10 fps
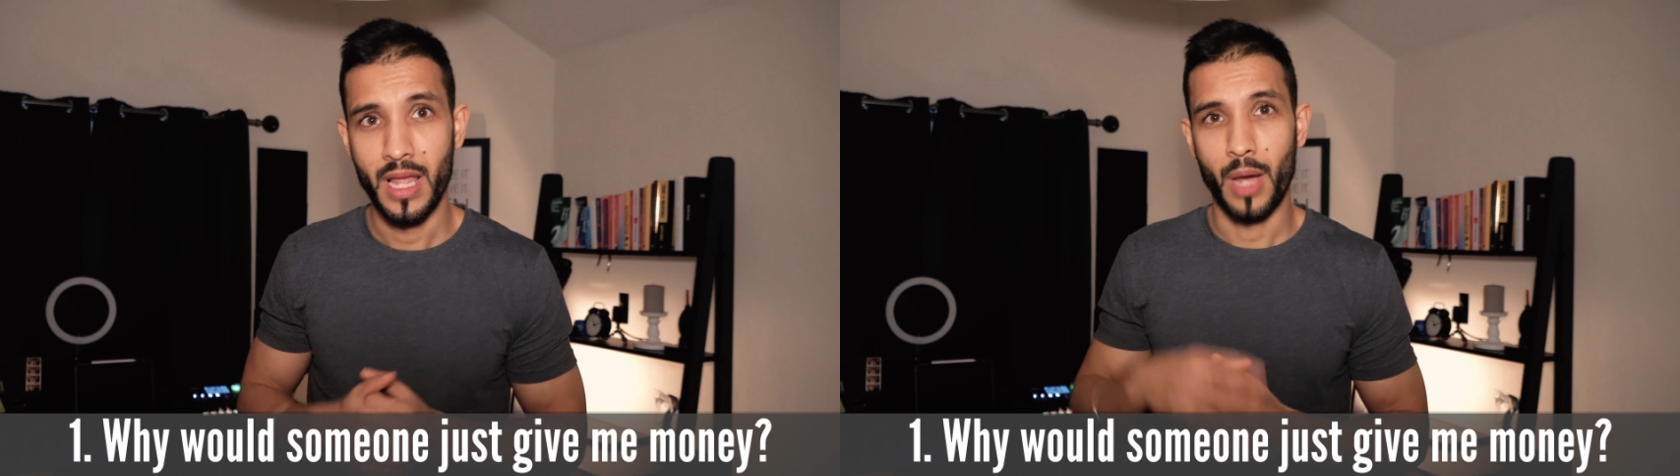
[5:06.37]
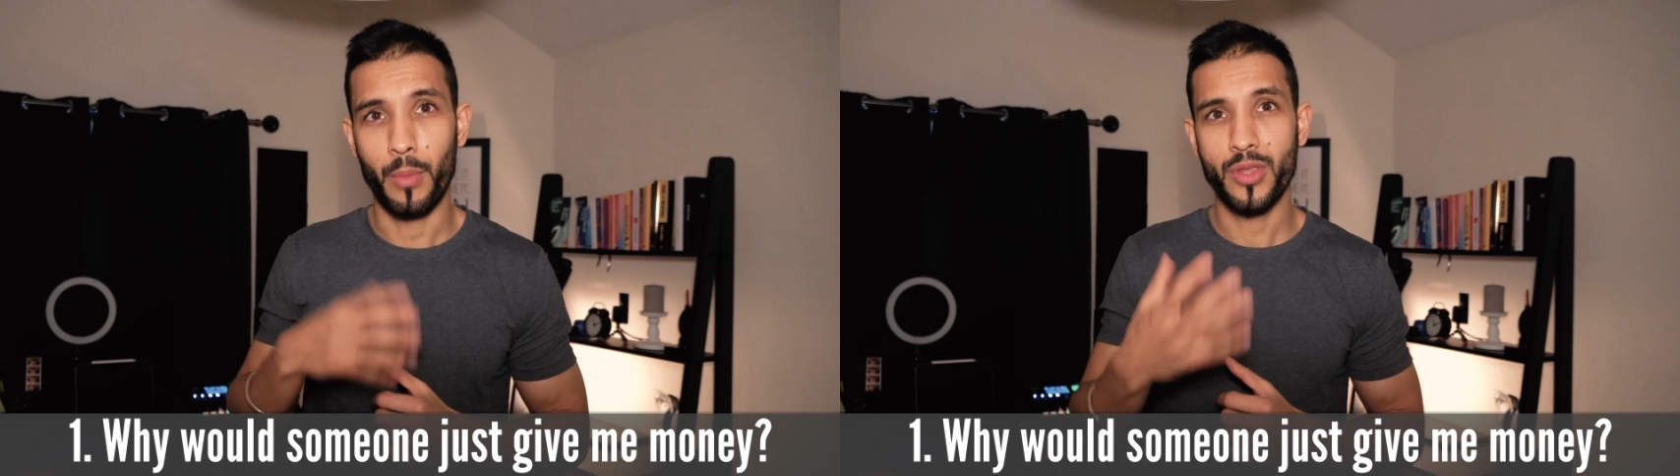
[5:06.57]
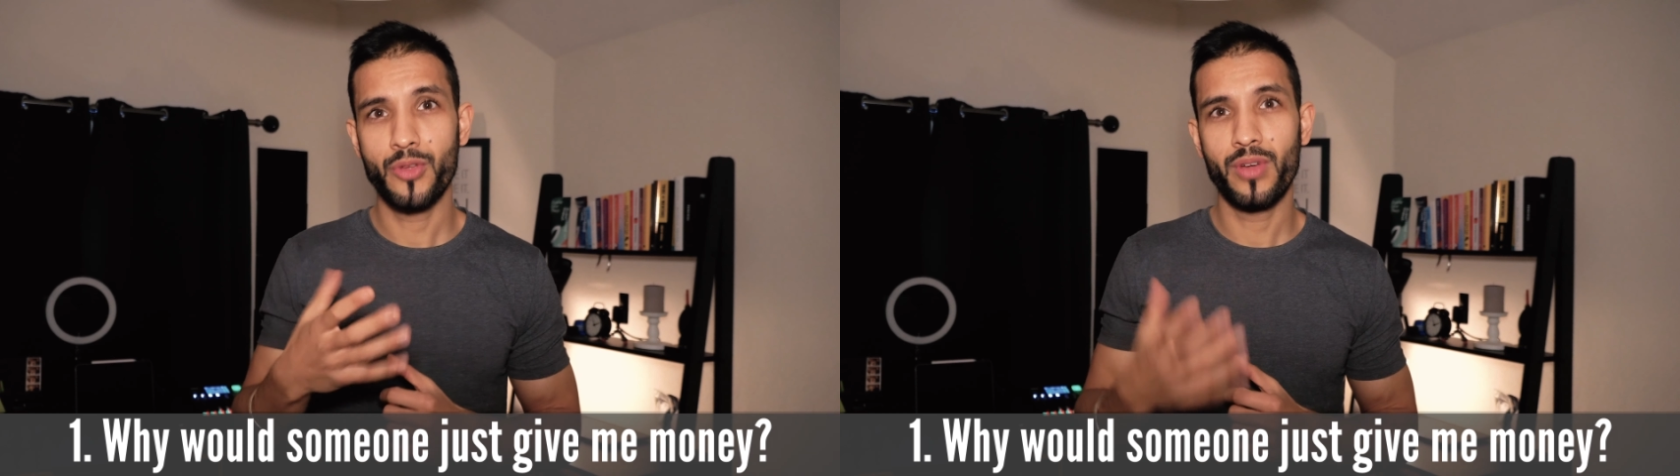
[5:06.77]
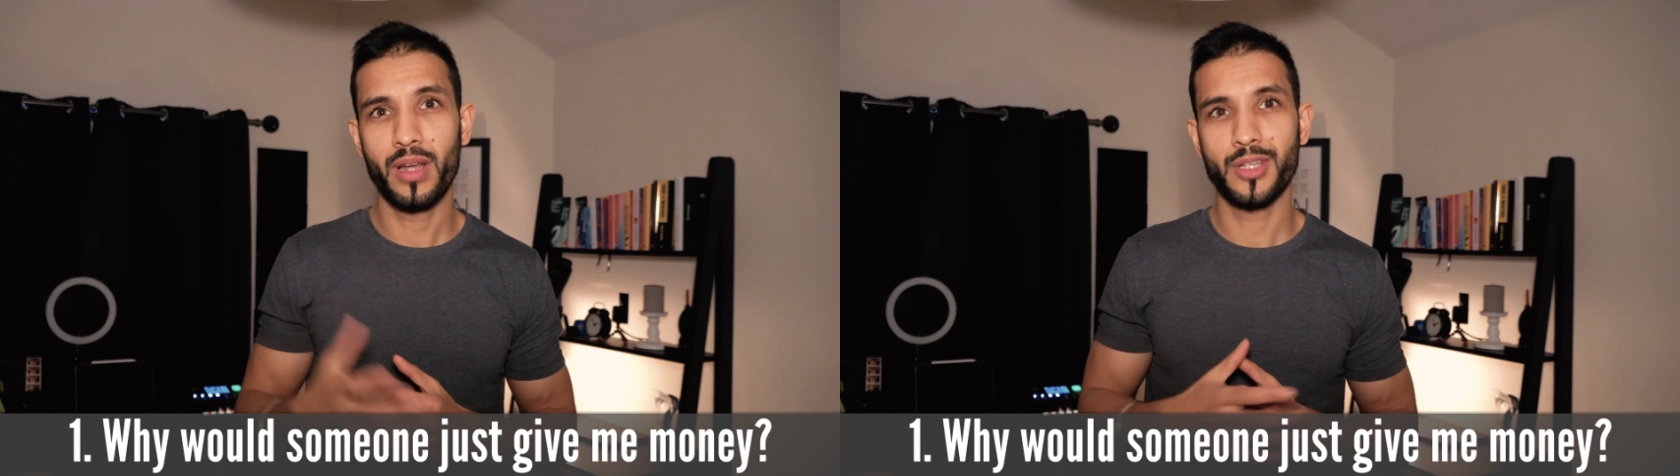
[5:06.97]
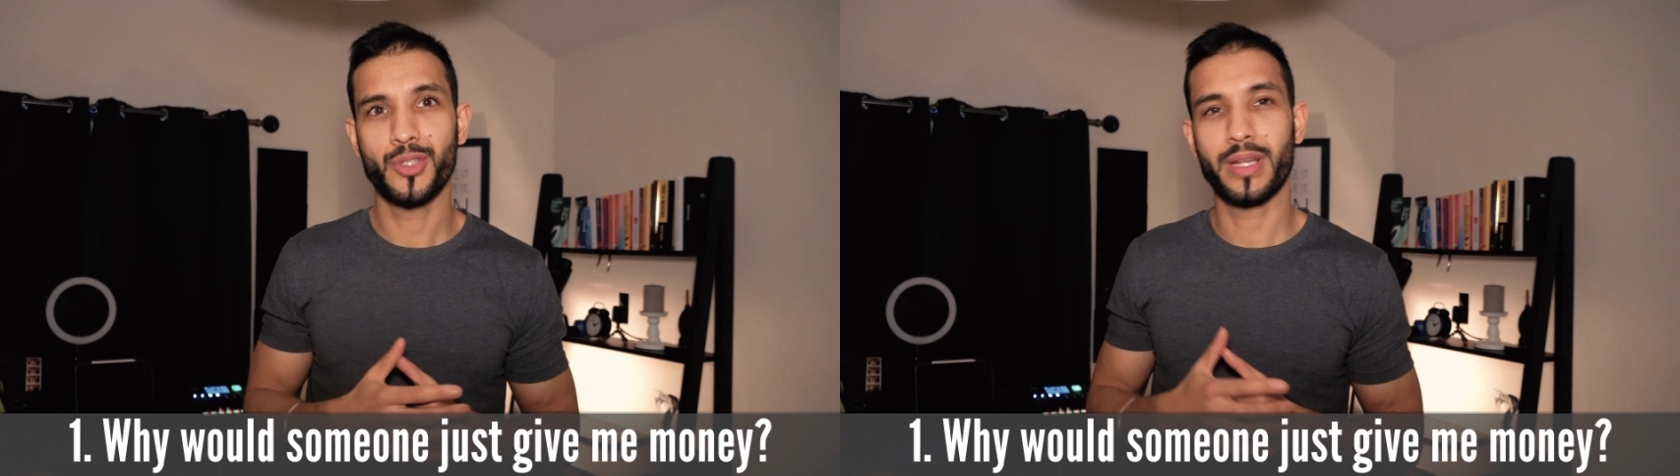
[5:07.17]
And when you
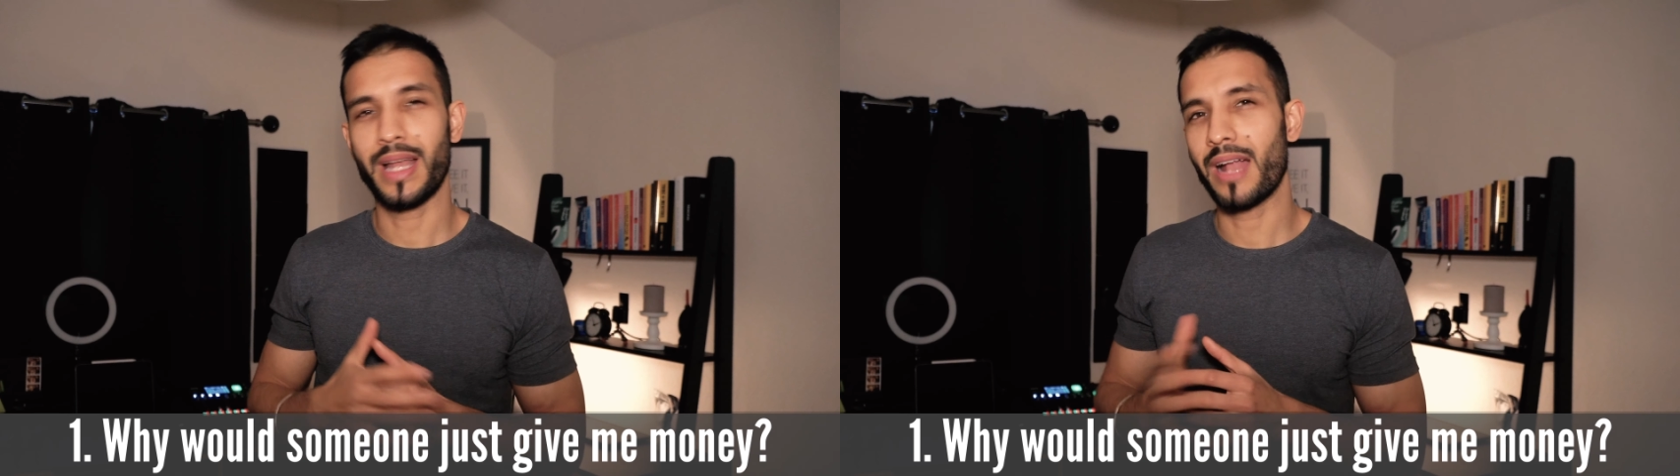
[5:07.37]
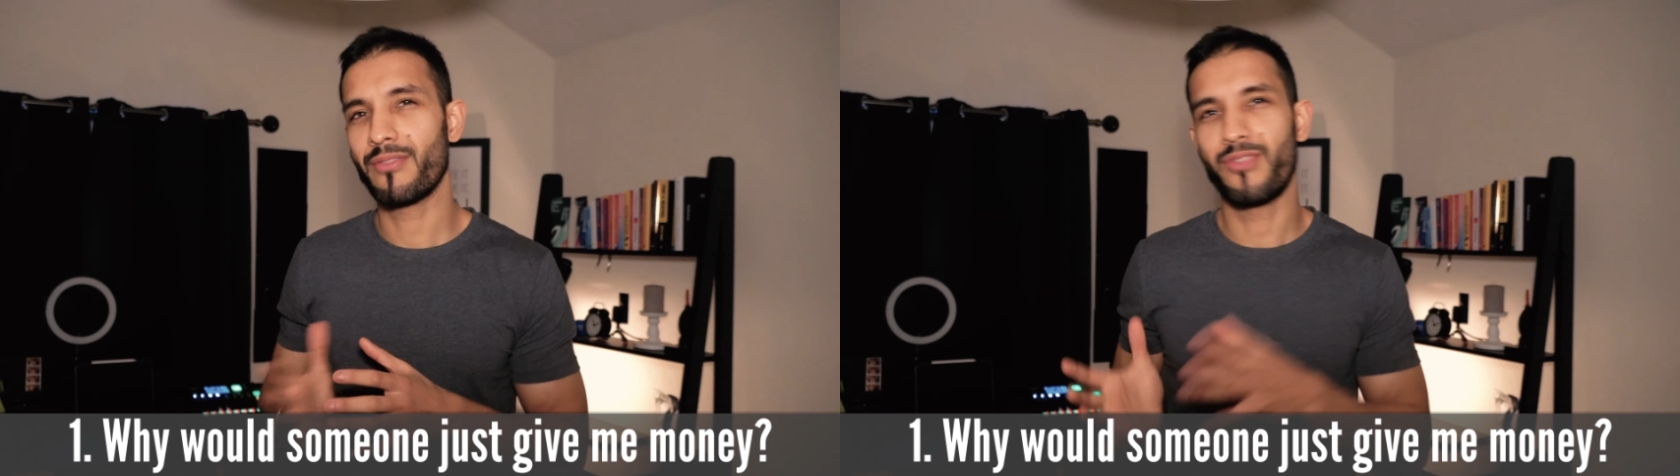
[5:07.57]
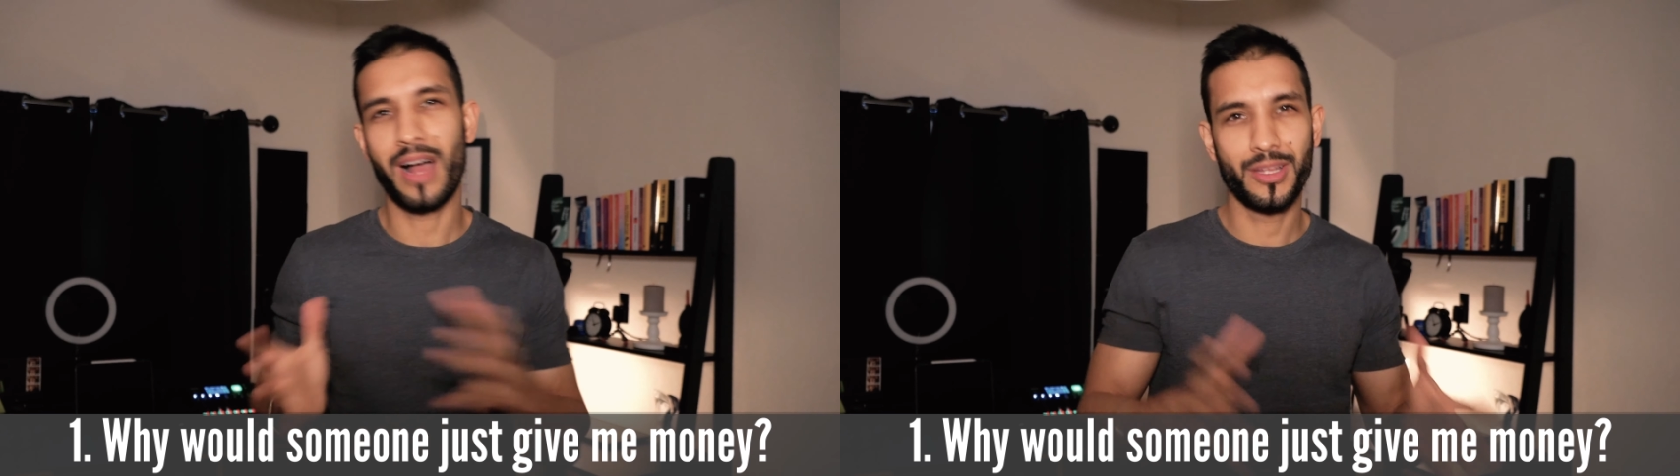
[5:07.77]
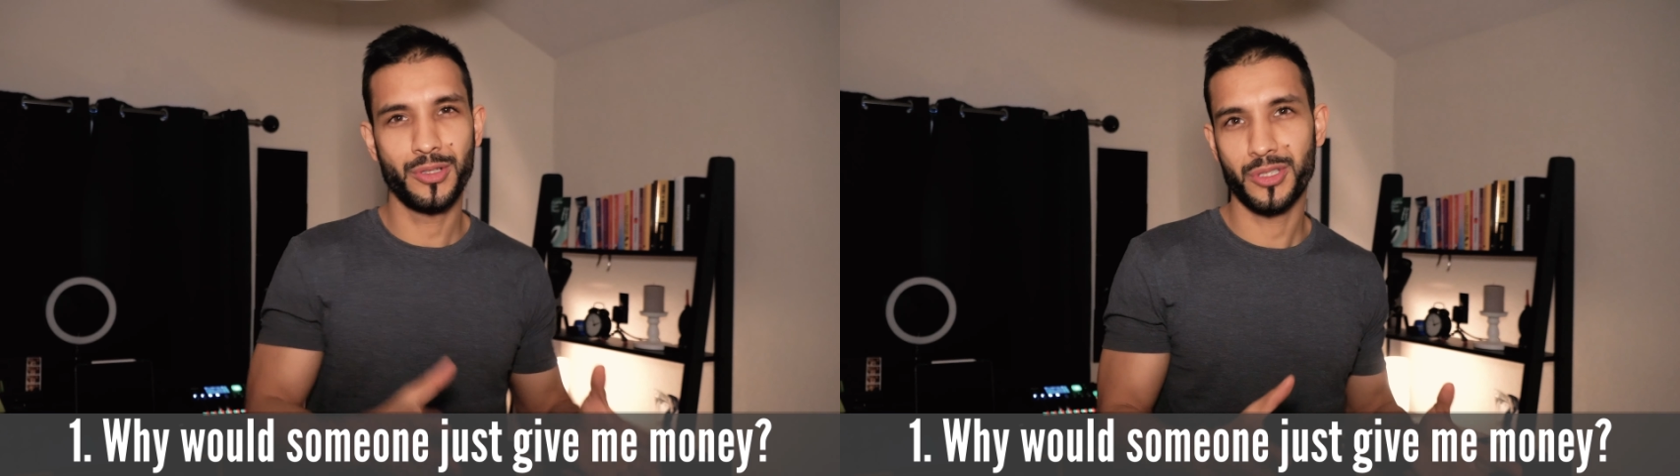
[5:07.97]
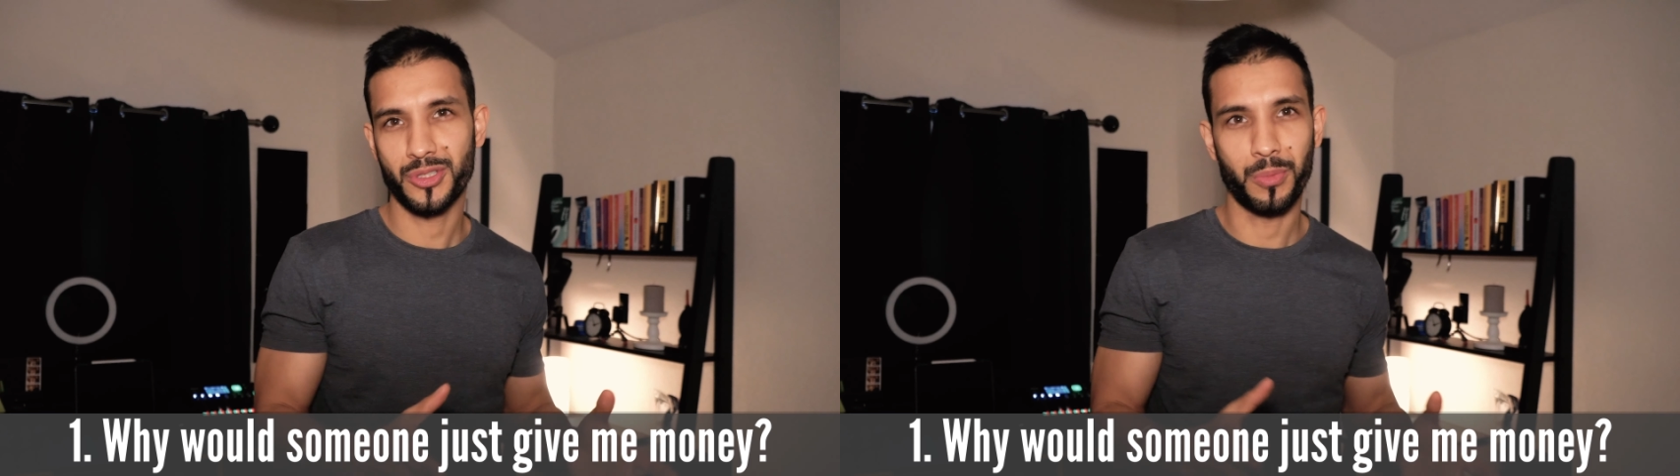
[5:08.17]
realize you can add value
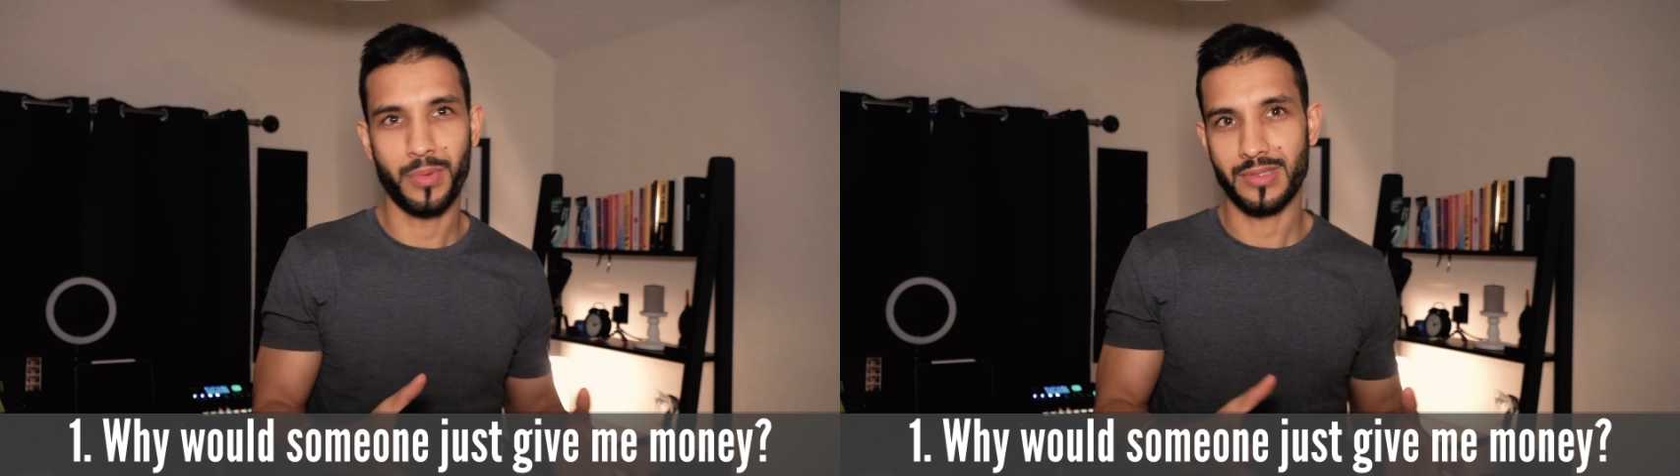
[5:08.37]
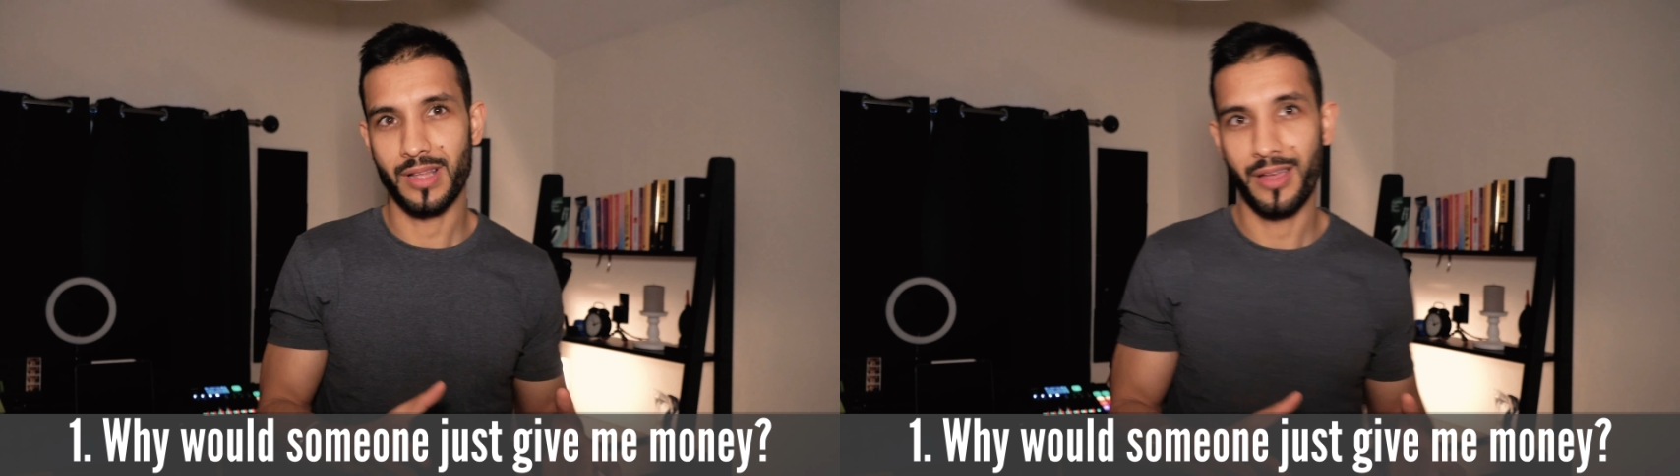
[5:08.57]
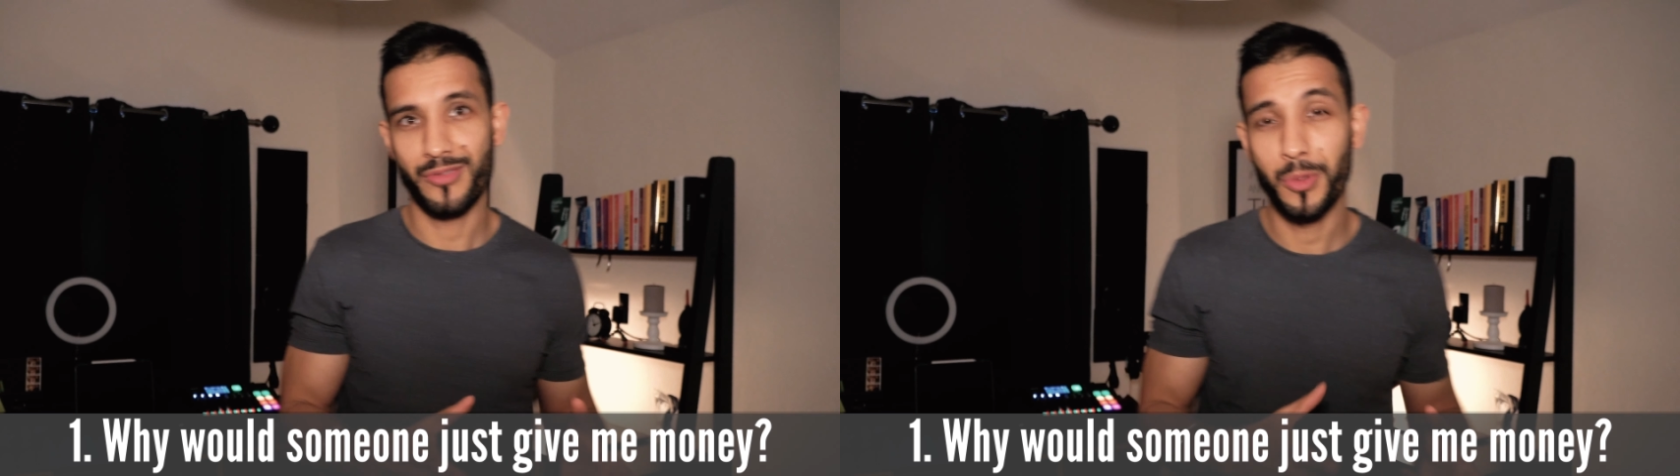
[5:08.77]
to someone's life,